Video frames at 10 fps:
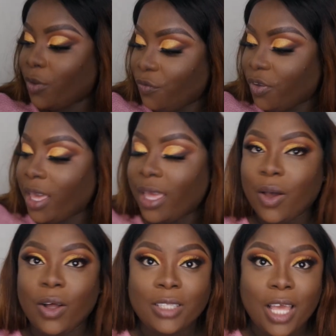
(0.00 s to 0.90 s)
Don't
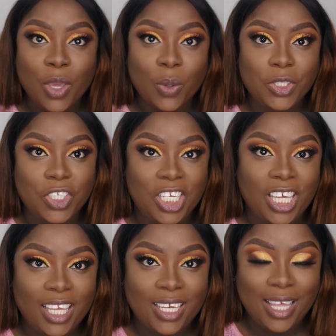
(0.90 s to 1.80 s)
forget under your
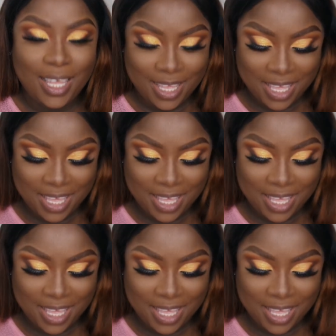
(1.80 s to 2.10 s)
chin,